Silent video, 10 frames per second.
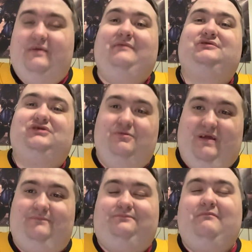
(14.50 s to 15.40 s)
excuse
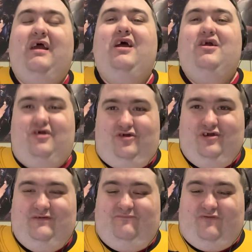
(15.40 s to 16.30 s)
me,
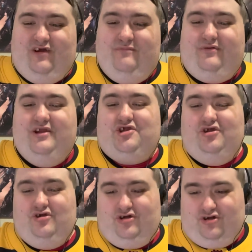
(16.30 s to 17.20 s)
Farting
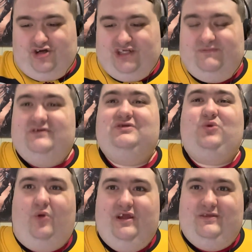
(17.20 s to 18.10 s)
Preacher Christmas
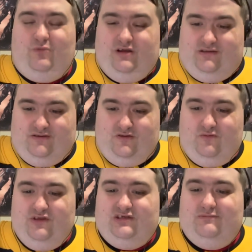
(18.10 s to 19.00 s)
2022.
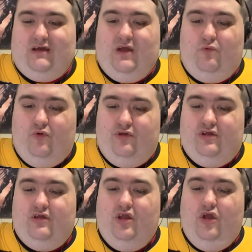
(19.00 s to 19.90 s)
This is by
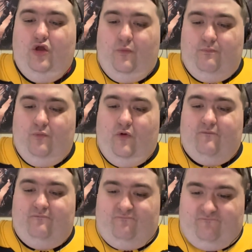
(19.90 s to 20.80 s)
William
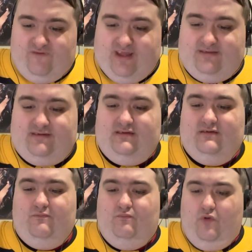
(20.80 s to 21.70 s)
Moffitt.
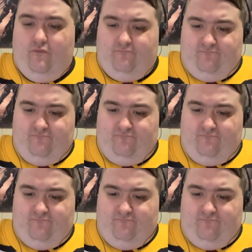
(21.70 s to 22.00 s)
I hope